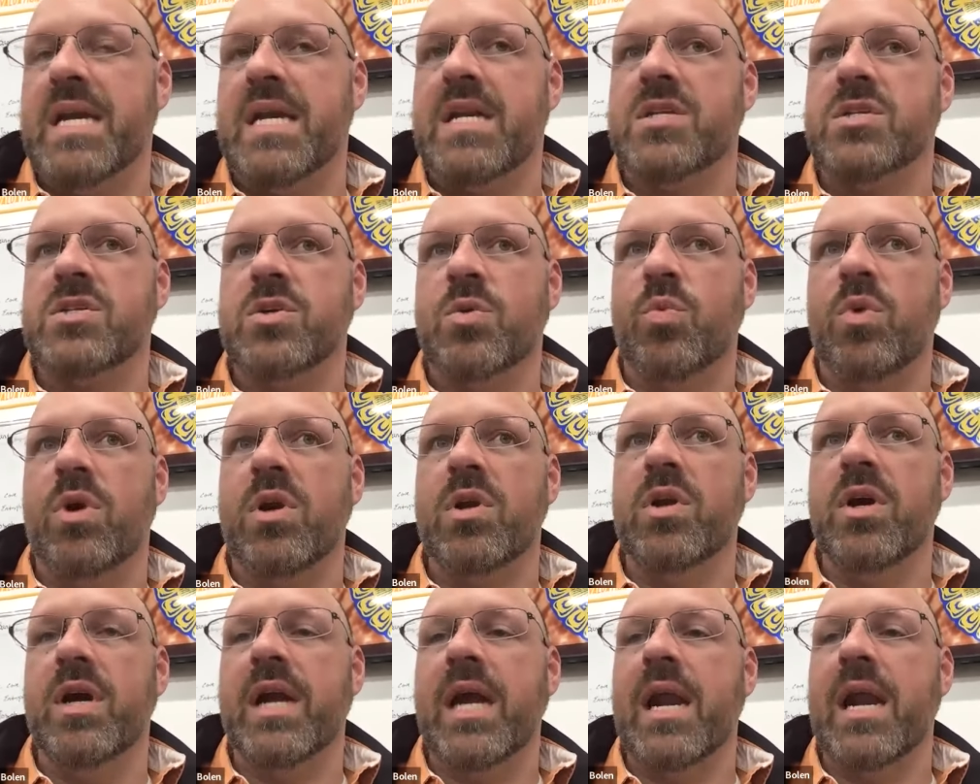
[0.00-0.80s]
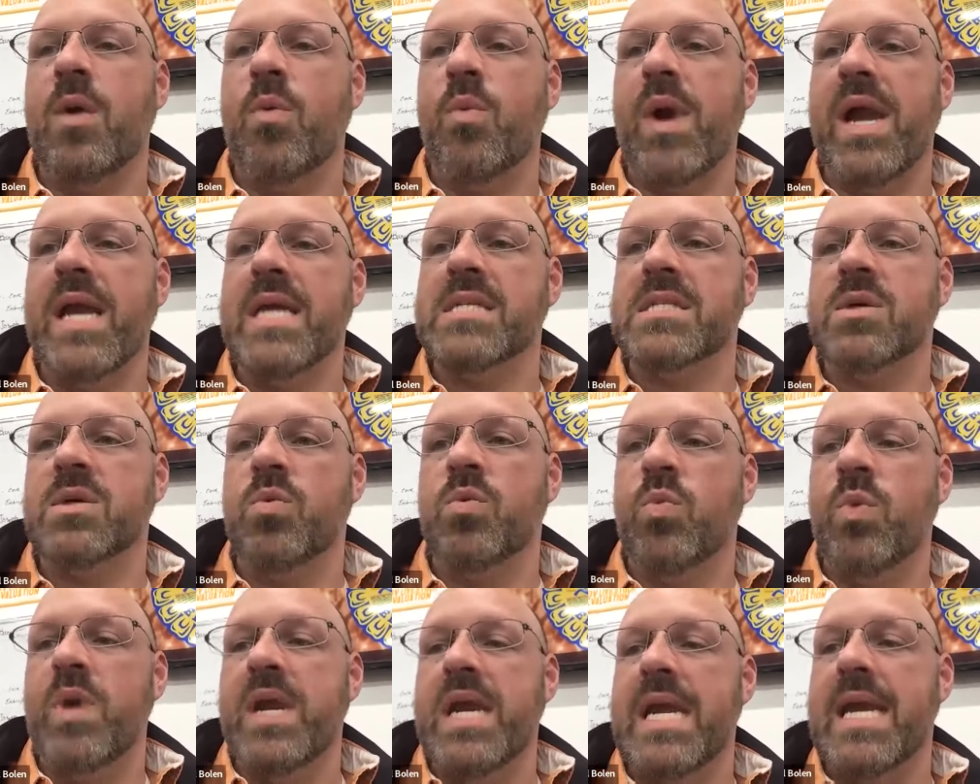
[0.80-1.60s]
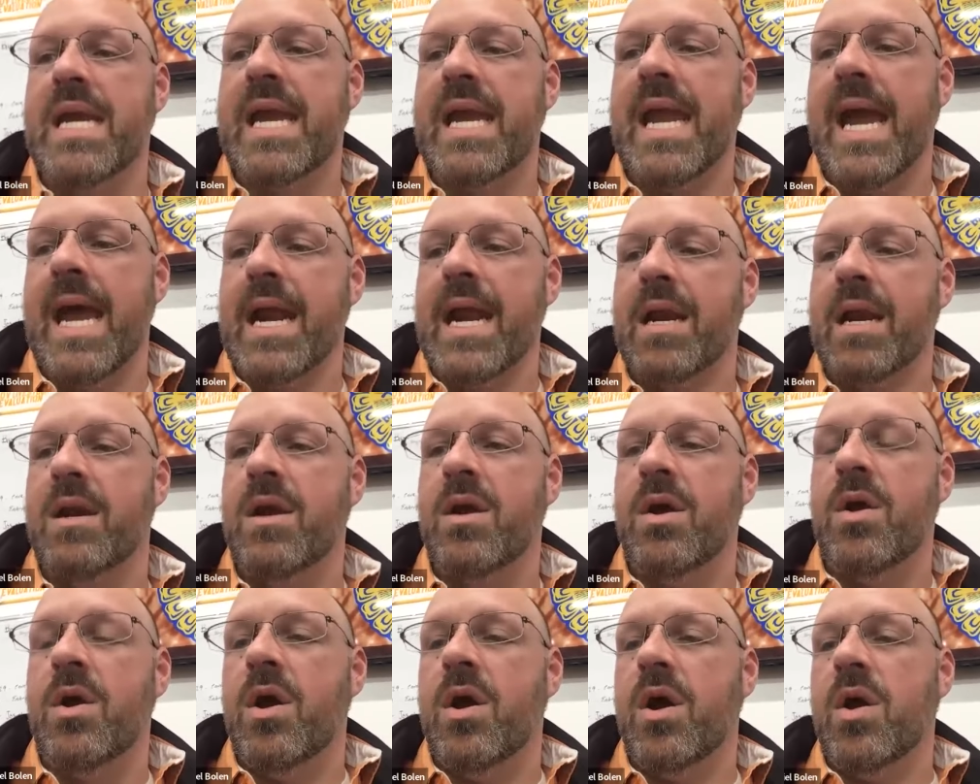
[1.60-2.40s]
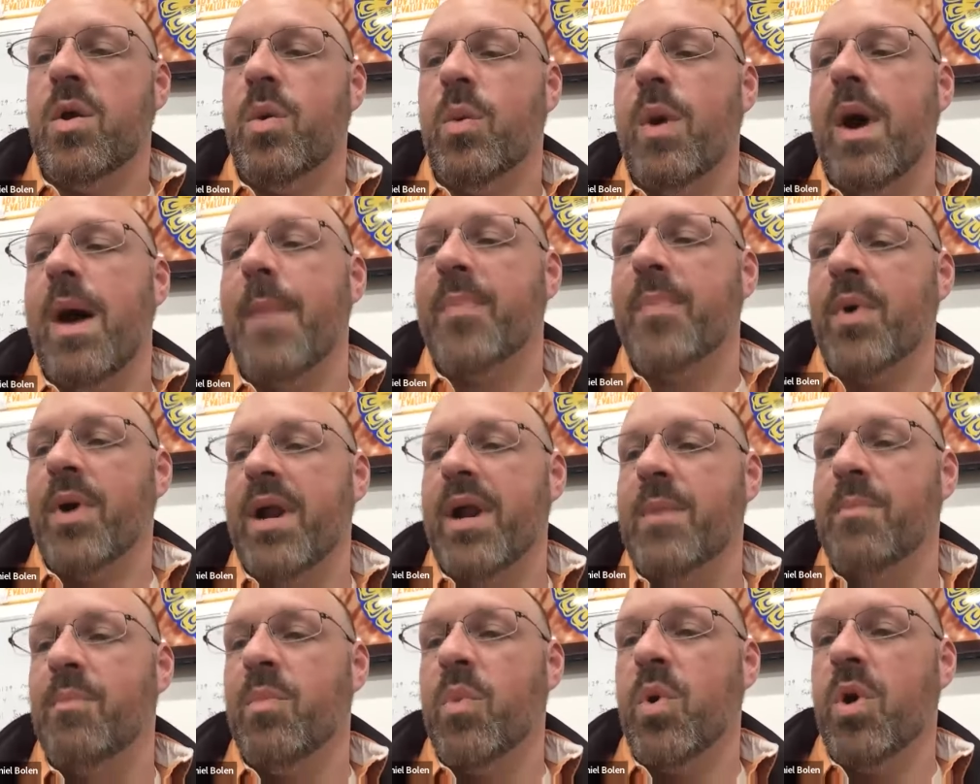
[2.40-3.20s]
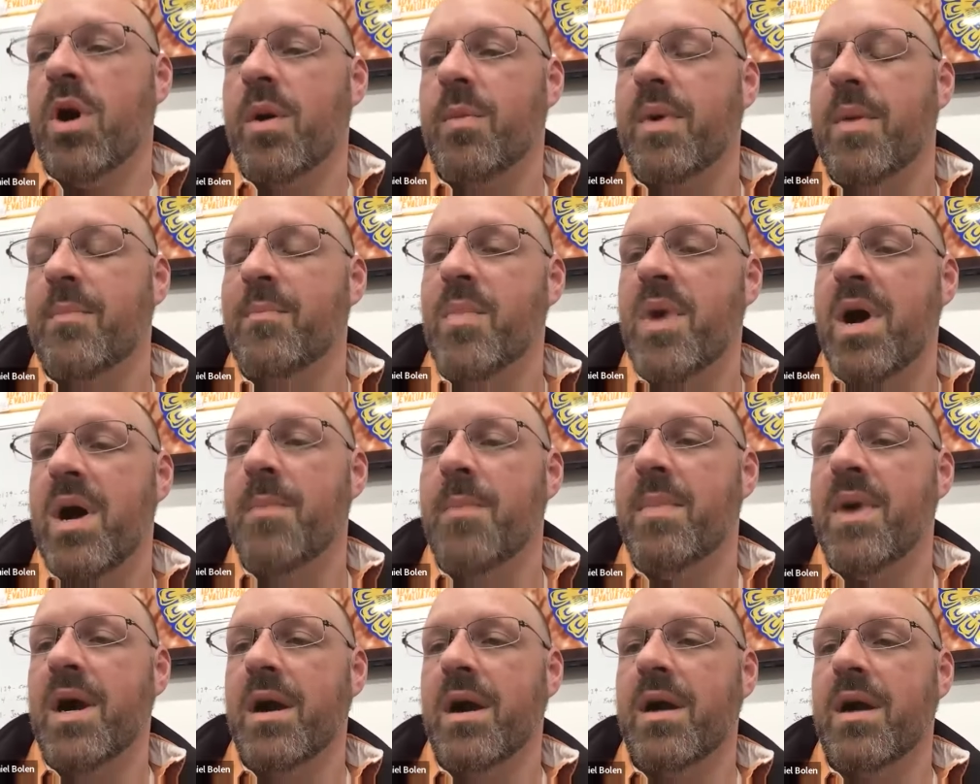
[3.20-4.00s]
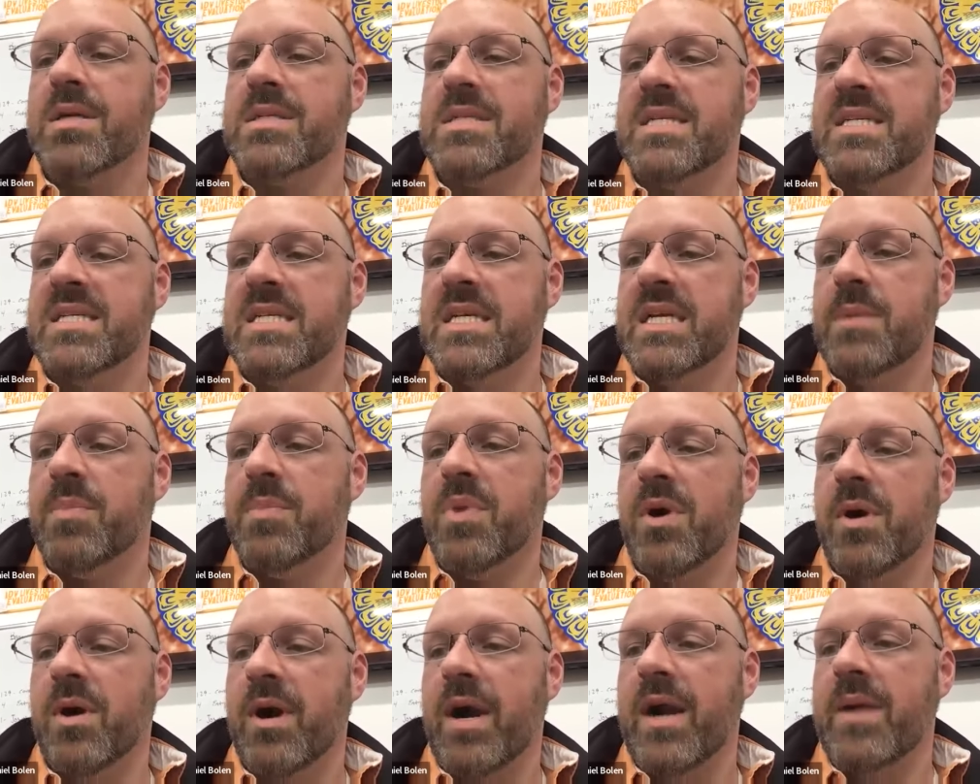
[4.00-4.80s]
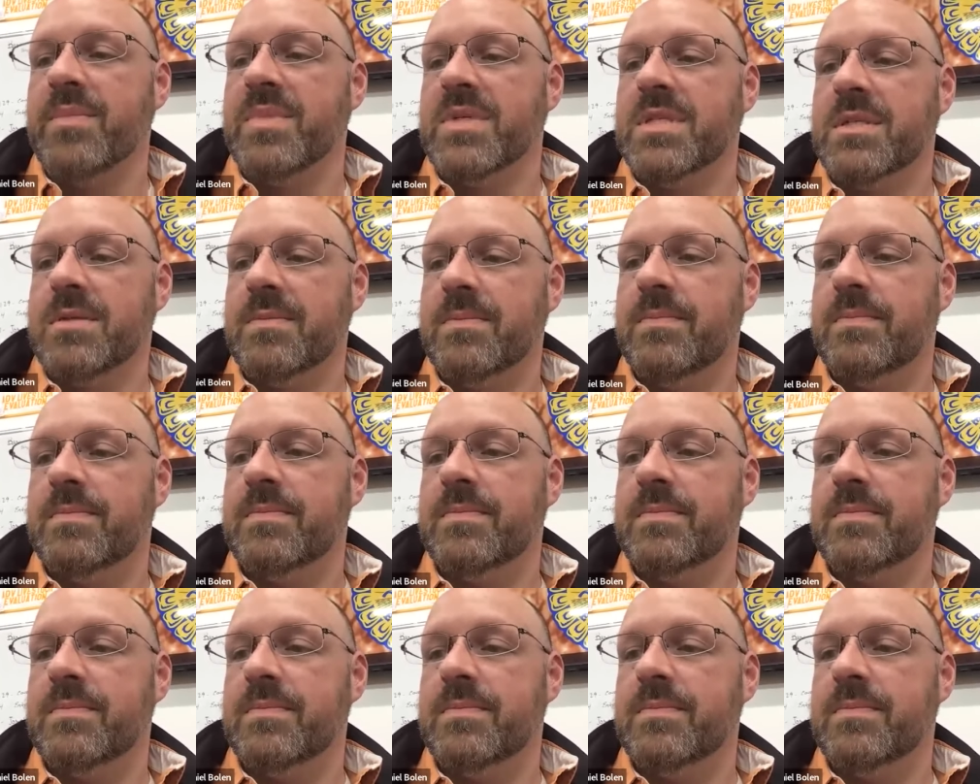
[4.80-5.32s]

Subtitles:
And so we're looking at ways that we can cooperate more among our CTE programs.